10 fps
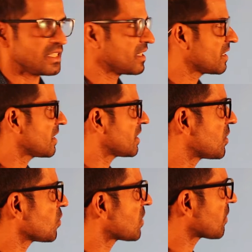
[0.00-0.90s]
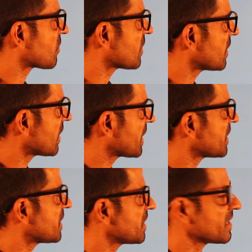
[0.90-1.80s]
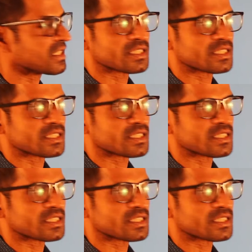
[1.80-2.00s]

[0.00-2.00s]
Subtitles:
in 2019